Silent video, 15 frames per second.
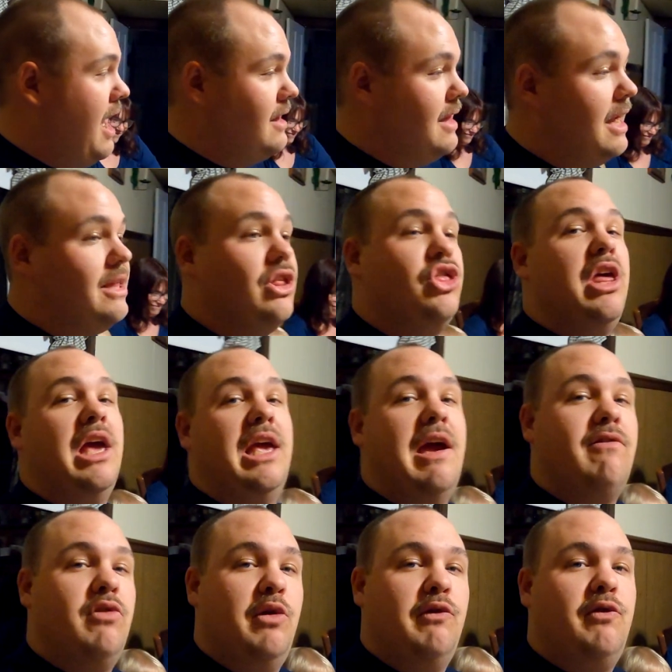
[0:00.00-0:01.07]
I'd like to thank
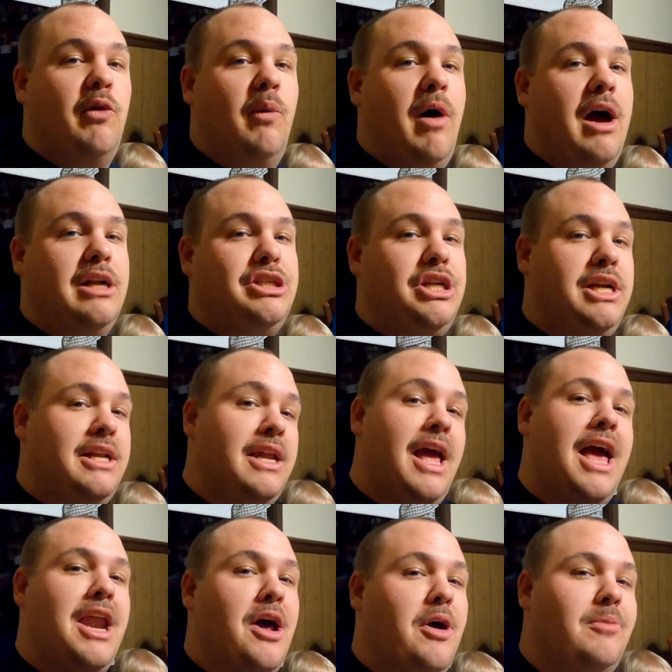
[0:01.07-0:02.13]
everyone for watching,
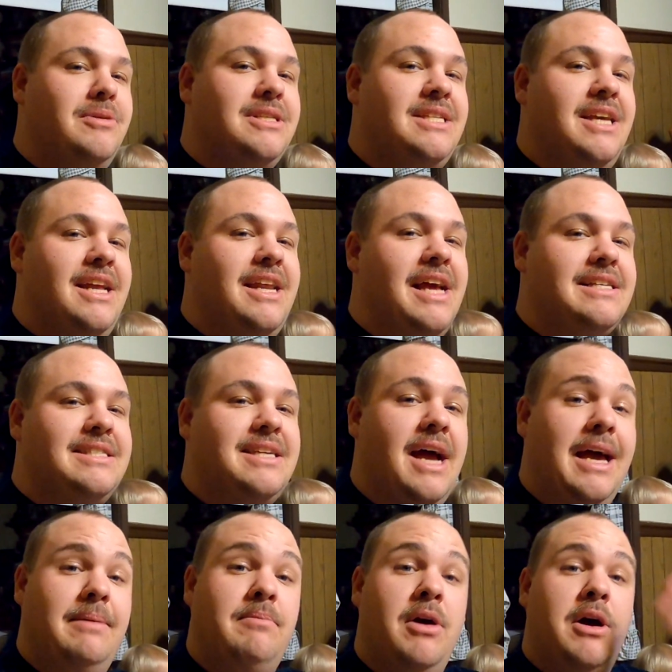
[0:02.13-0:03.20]
and I hope to see you next
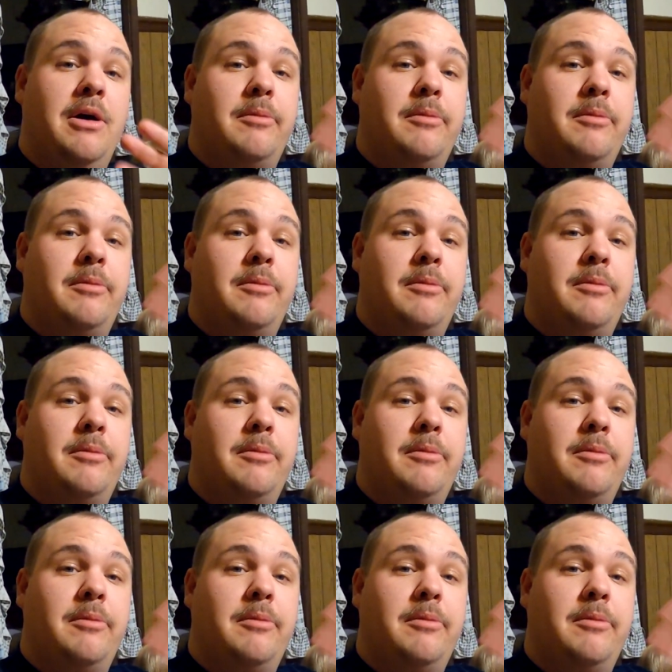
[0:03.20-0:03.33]
time.